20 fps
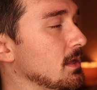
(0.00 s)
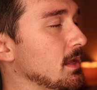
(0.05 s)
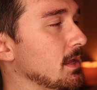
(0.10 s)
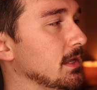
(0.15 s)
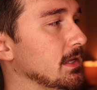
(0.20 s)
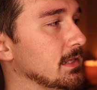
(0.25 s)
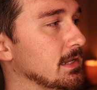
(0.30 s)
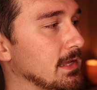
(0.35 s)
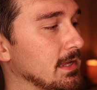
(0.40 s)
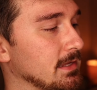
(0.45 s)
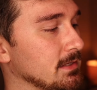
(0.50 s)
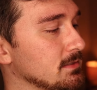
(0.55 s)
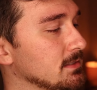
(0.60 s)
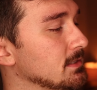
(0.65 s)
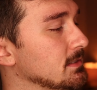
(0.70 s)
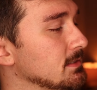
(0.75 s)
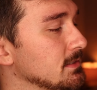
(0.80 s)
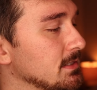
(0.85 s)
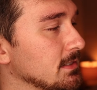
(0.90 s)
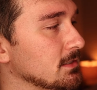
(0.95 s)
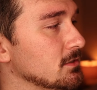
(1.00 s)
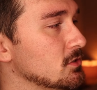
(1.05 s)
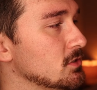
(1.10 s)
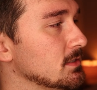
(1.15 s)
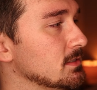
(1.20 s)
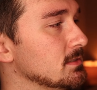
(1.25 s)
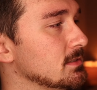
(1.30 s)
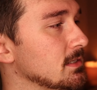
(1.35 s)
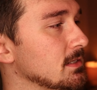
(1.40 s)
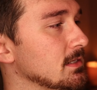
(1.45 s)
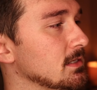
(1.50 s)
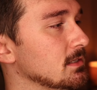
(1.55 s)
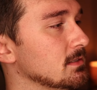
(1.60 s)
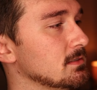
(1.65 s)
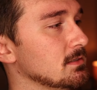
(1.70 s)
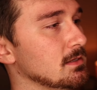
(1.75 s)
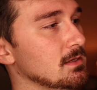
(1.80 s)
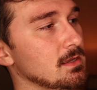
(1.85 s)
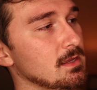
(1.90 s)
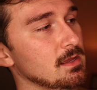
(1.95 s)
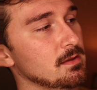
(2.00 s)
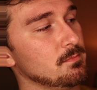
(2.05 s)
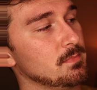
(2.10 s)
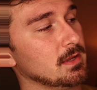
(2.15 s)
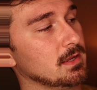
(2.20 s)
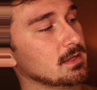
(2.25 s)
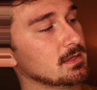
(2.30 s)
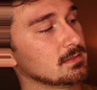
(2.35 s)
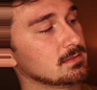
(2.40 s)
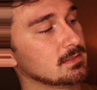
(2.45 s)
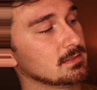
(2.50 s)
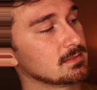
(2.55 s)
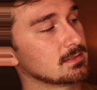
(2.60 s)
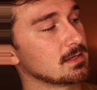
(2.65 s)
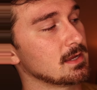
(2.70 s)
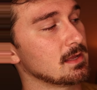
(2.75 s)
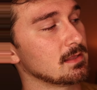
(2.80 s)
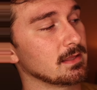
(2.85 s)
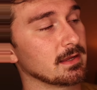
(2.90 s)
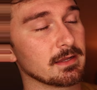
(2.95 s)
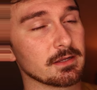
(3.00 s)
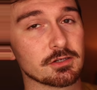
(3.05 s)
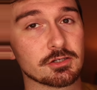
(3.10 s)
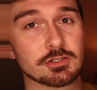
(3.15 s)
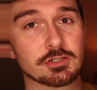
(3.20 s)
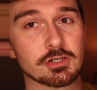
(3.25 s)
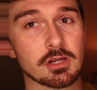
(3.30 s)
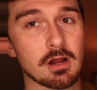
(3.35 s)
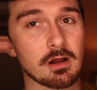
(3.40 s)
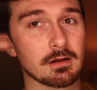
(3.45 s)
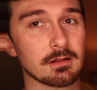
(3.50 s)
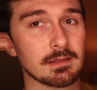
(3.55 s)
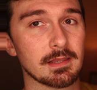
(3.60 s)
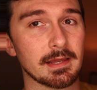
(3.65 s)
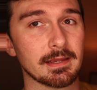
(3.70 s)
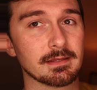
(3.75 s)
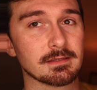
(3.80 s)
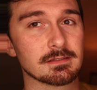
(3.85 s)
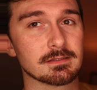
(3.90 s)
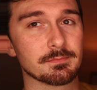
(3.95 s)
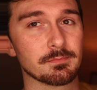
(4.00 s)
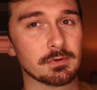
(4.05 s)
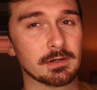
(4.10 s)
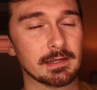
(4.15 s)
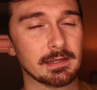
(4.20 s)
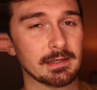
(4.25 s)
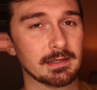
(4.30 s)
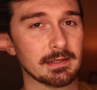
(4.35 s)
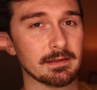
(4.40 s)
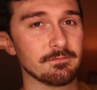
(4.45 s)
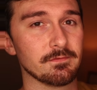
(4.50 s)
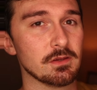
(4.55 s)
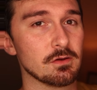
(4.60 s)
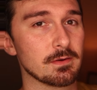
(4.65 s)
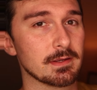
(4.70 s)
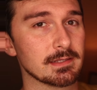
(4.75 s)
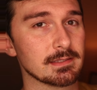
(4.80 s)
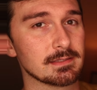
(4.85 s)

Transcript: it has indentions in it because it's got like a shock-like spring, if you can